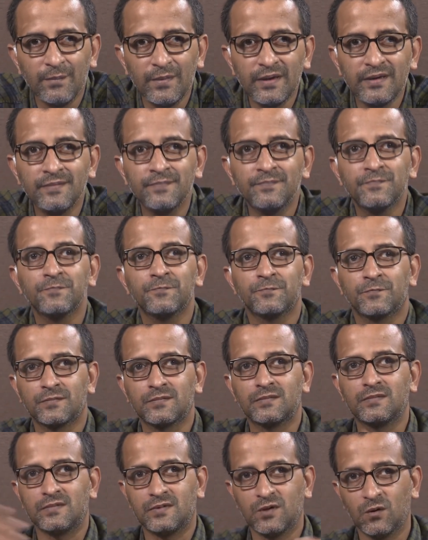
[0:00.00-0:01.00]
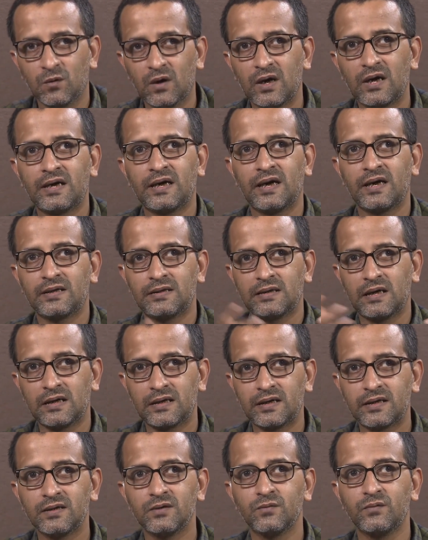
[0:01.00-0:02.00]
I mean the world had
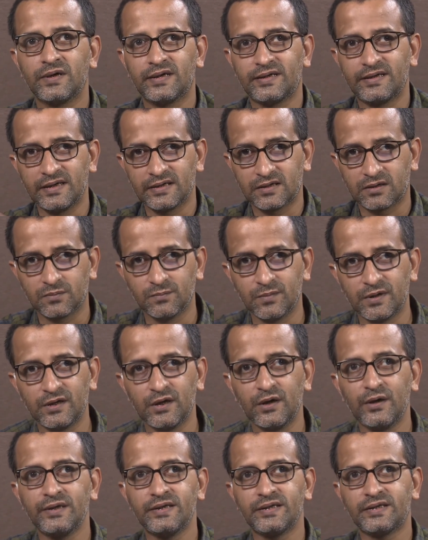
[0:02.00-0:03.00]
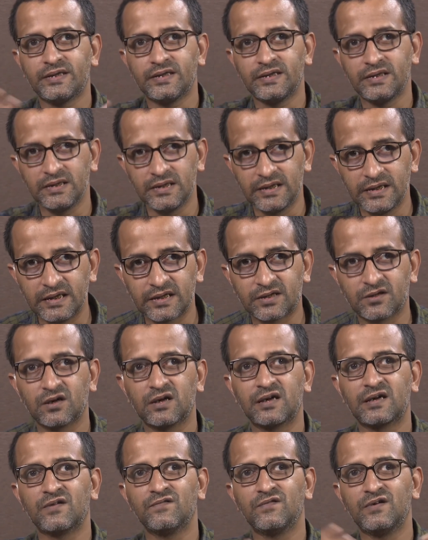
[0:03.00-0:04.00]
already witnessed modernity,
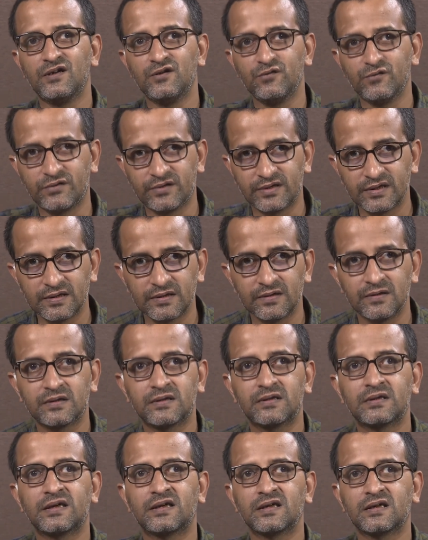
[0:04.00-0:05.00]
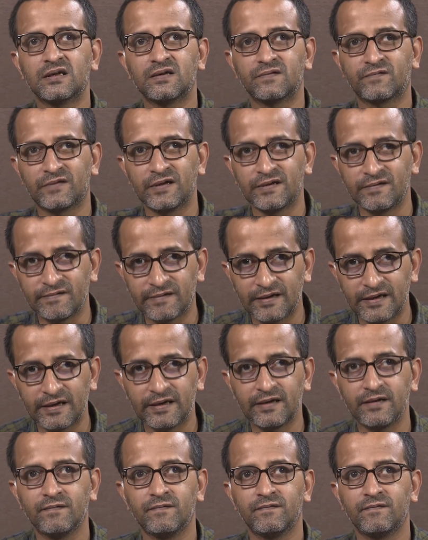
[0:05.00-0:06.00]
industrial revolution, critical
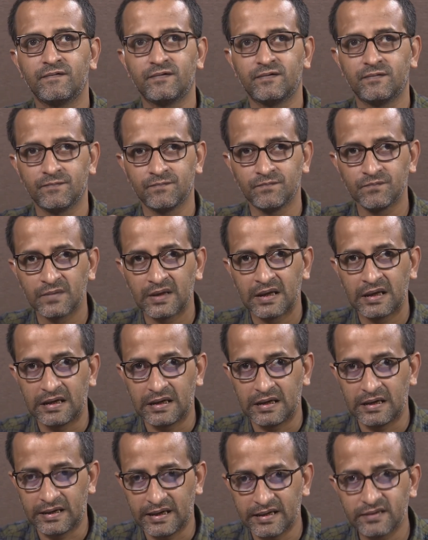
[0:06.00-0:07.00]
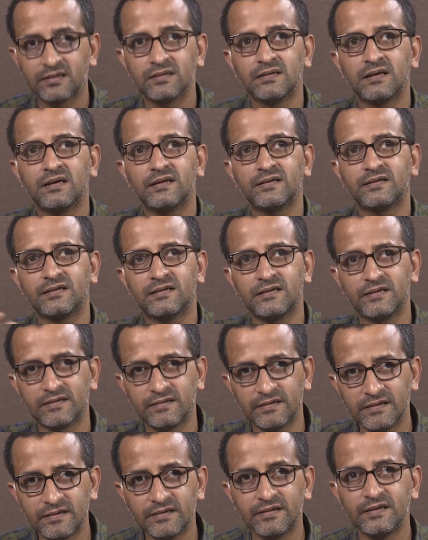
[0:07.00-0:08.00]
thinking, uh, rationality,
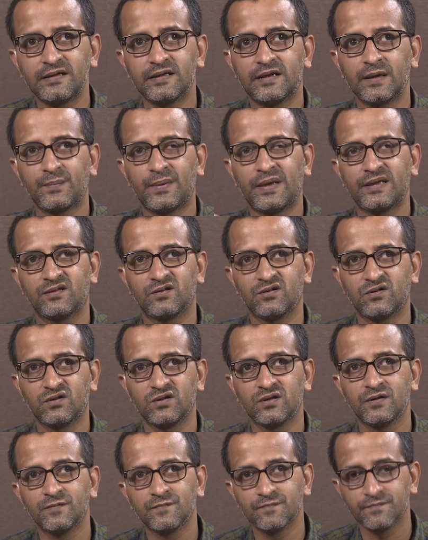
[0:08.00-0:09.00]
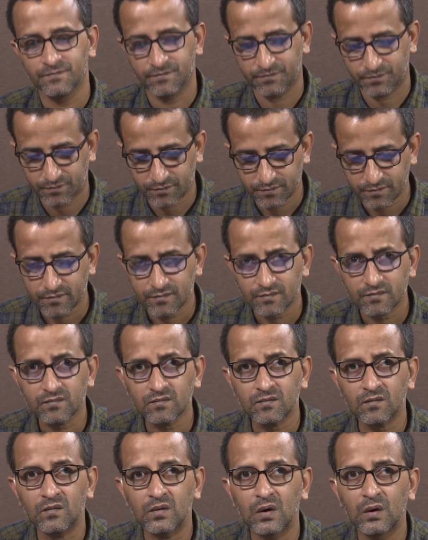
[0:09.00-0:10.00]
reasoning capacity,
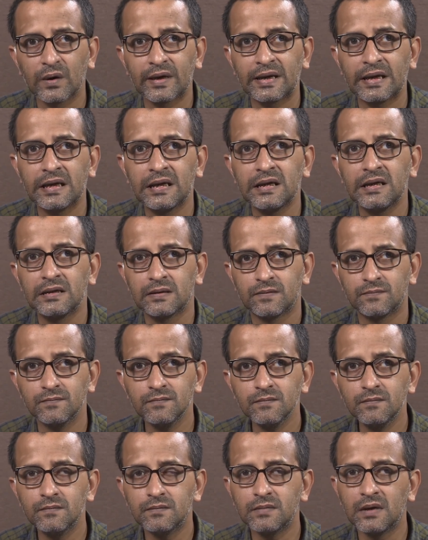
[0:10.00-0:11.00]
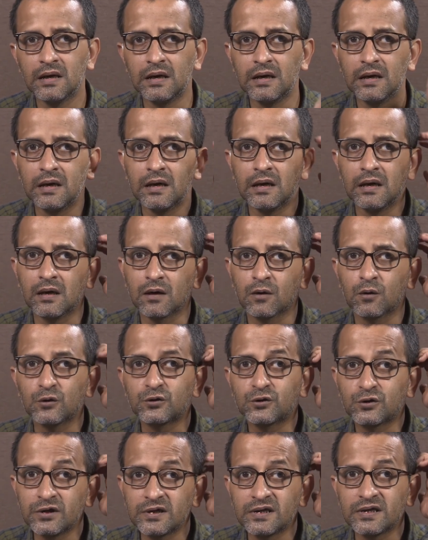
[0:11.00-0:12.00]
okay, uh,
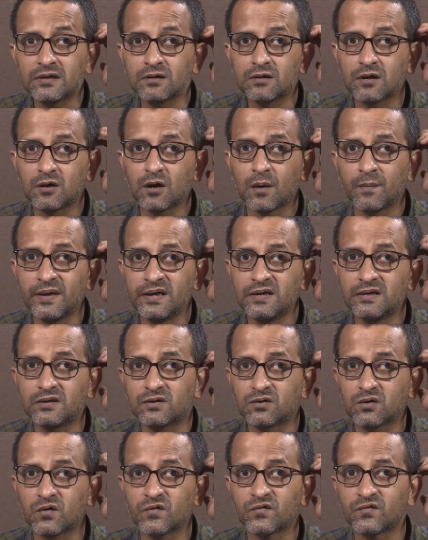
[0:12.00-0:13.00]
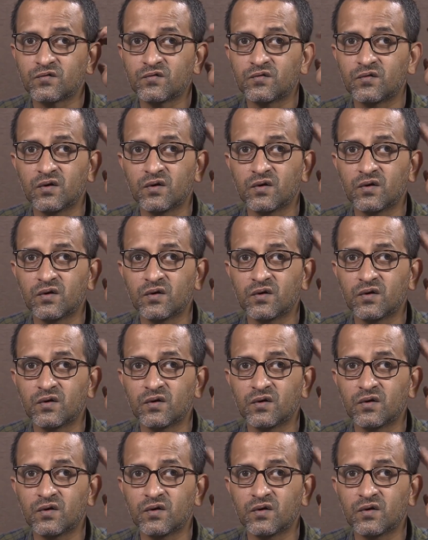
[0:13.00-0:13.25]
questioning the dominance of